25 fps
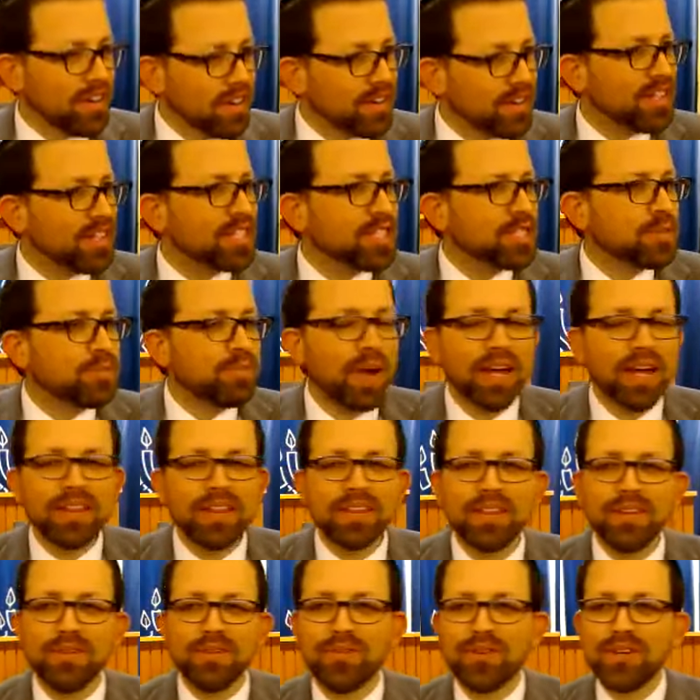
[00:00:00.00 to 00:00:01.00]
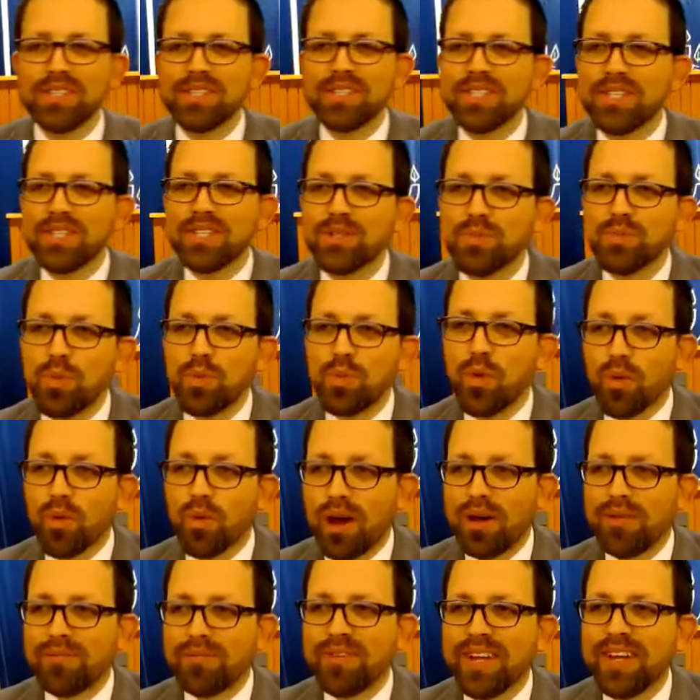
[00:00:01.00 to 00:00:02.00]
despite differences more
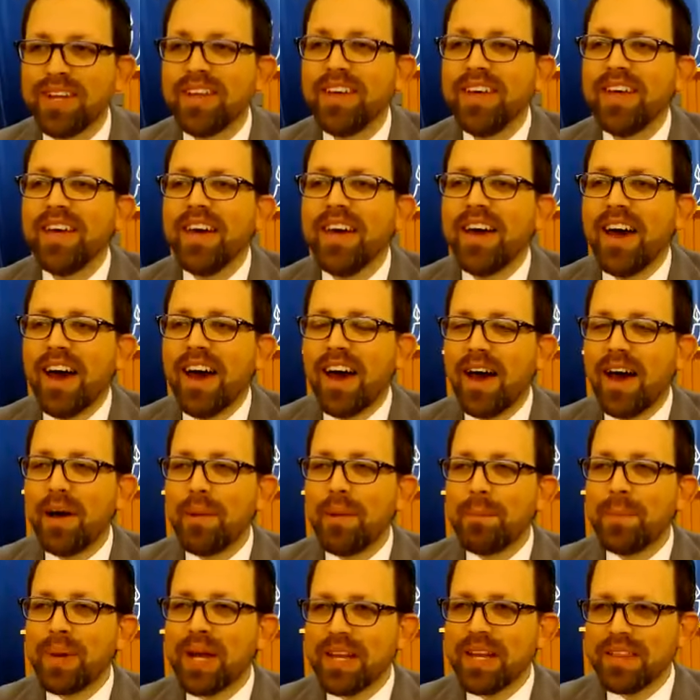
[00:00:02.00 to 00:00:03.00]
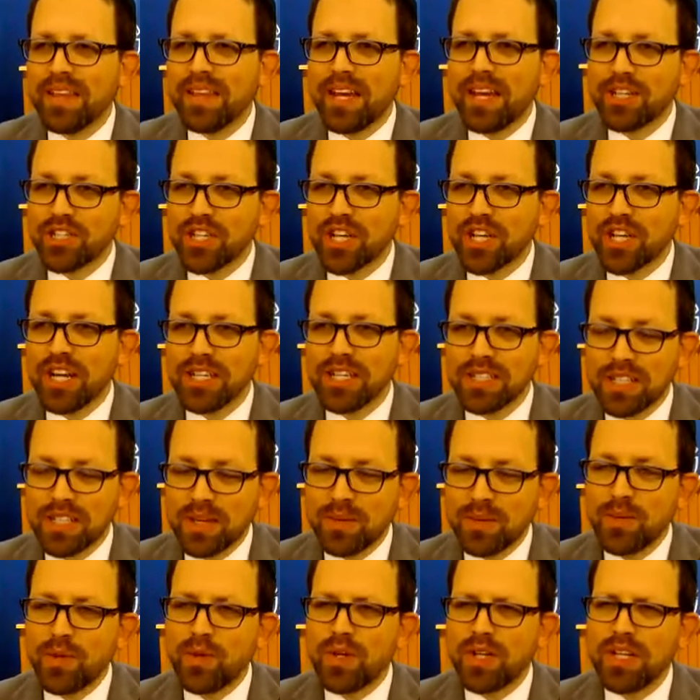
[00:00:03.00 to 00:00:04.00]
often. But in the Ashkenazi
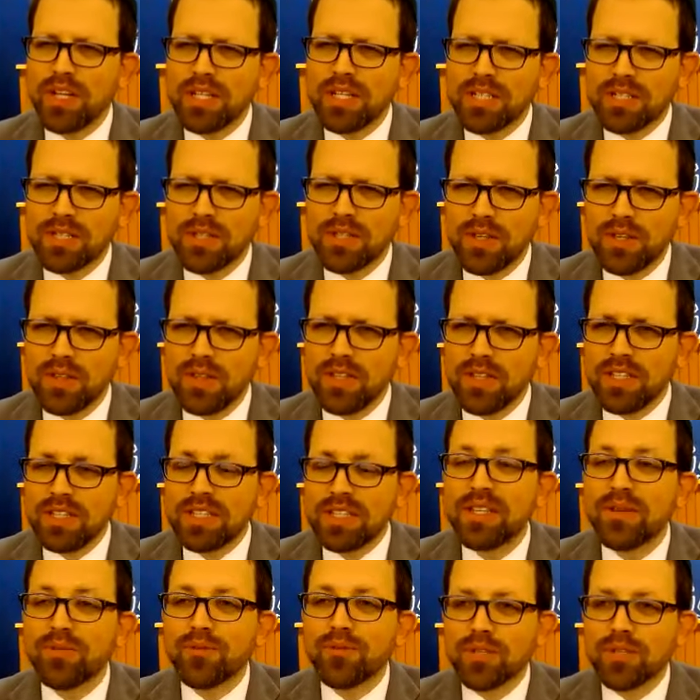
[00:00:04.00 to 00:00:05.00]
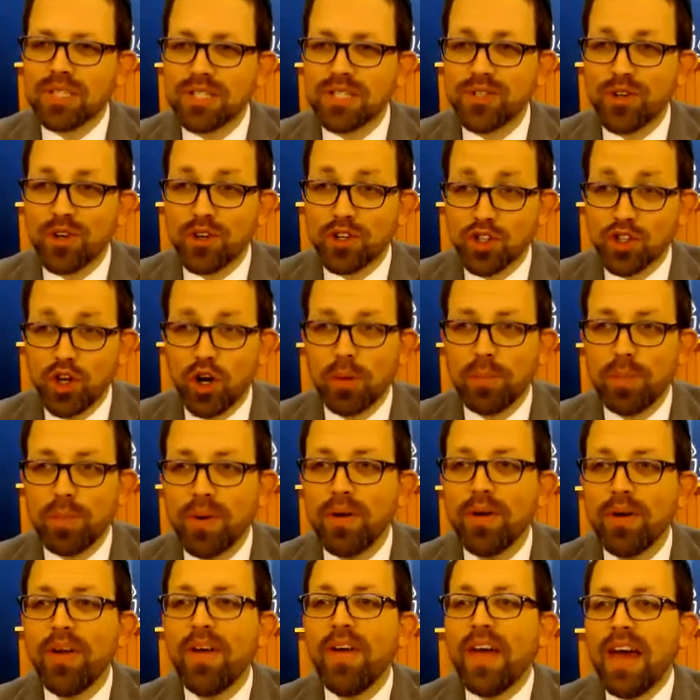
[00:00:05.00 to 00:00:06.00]
communities, these differences are
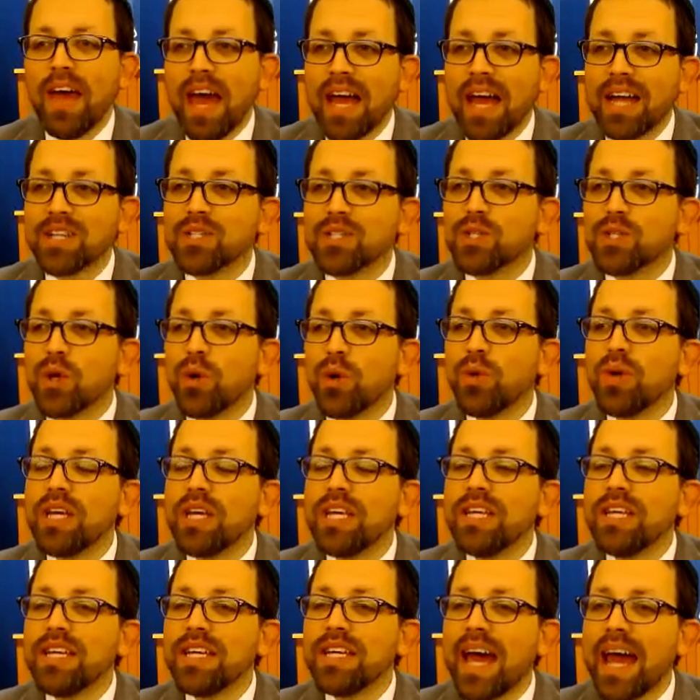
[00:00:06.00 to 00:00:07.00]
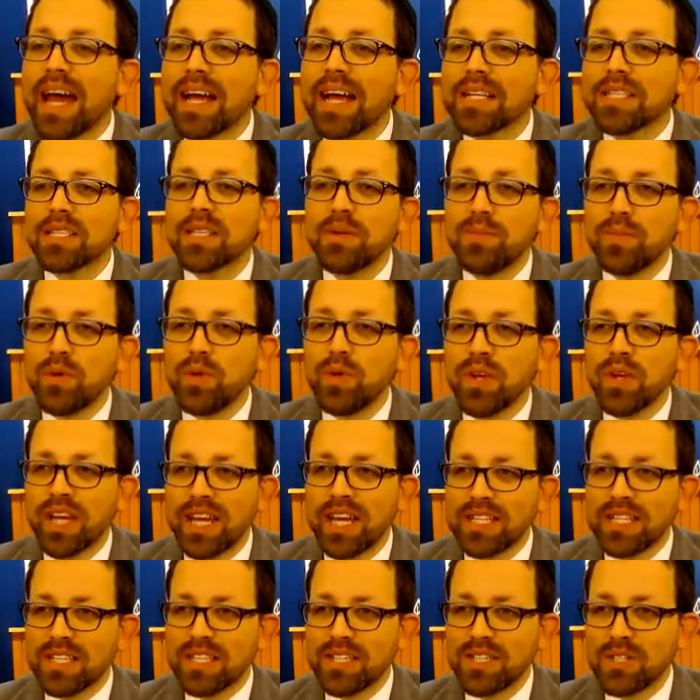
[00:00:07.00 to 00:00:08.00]
sharper. And so he
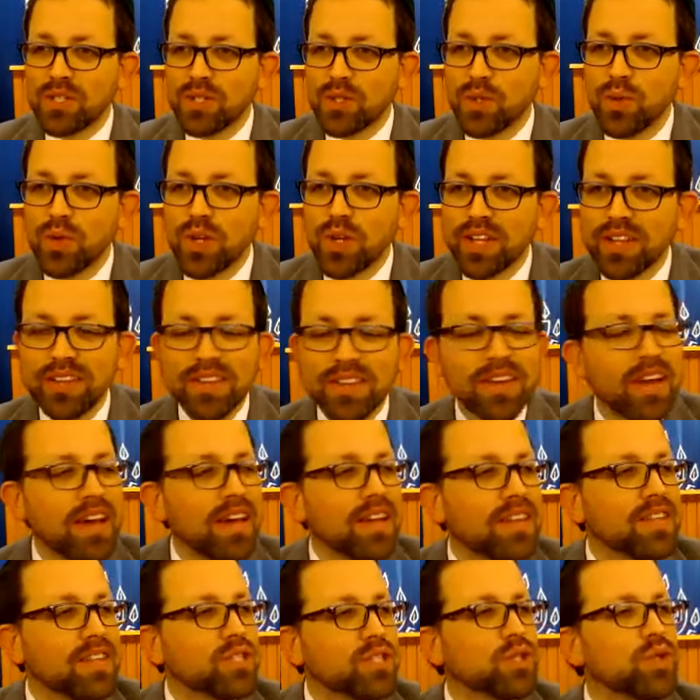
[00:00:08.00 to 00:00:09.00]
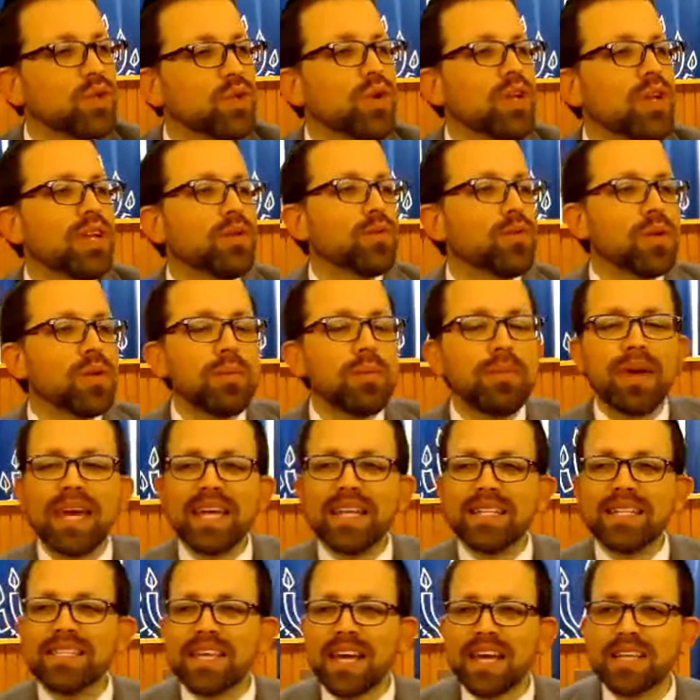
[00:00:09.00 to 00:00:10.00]
excommunicates his student. The student
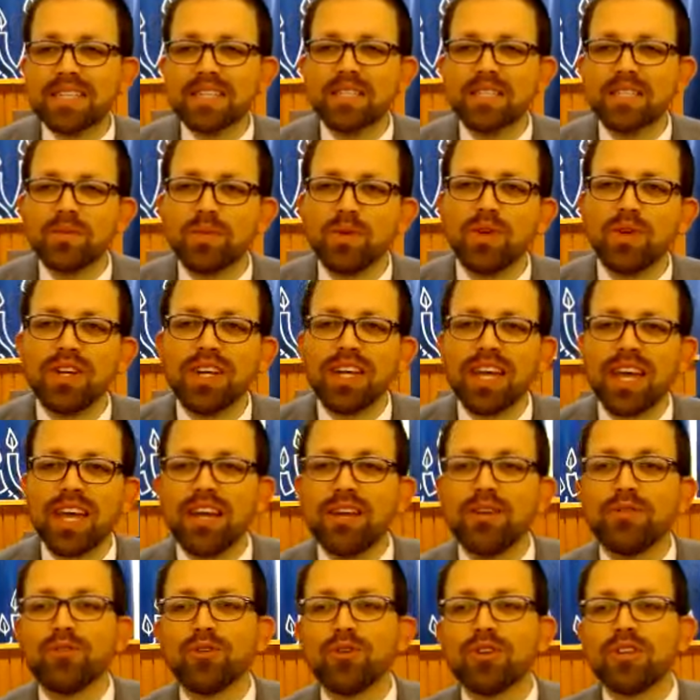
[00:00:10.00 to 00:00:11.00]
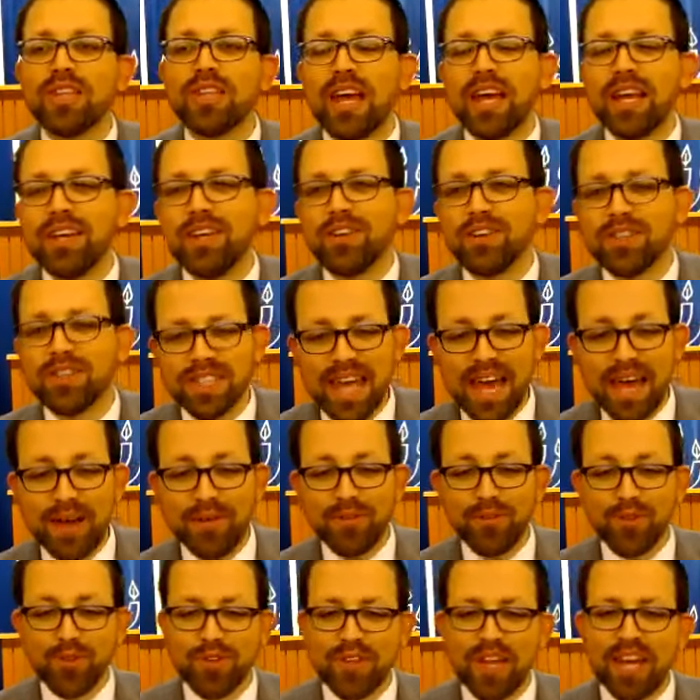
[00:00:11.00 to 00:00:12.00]
remains excommunicated for 10 years.
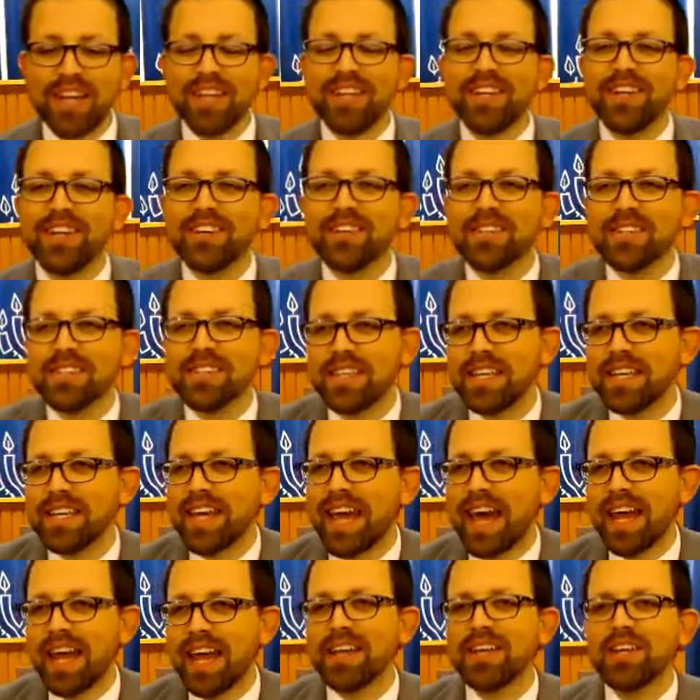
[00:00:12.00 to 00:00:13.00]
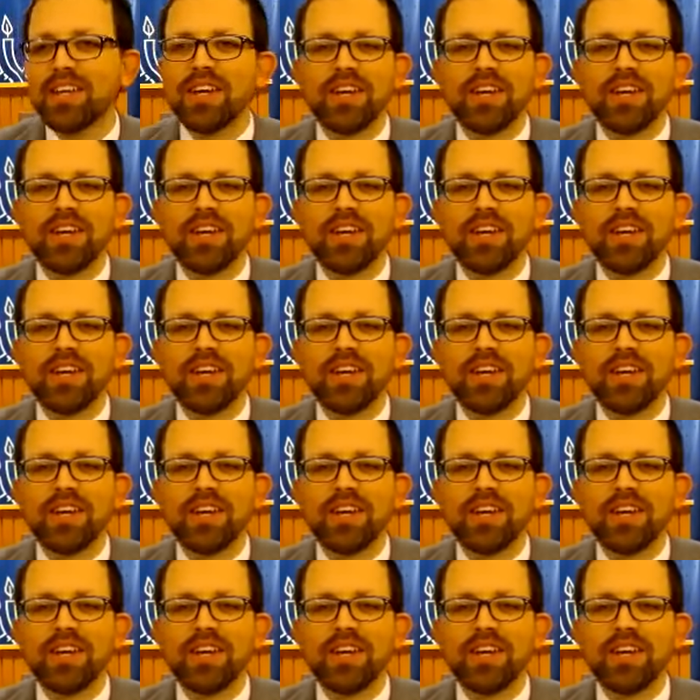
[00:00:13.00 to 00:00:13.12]
After 10 years, he can't,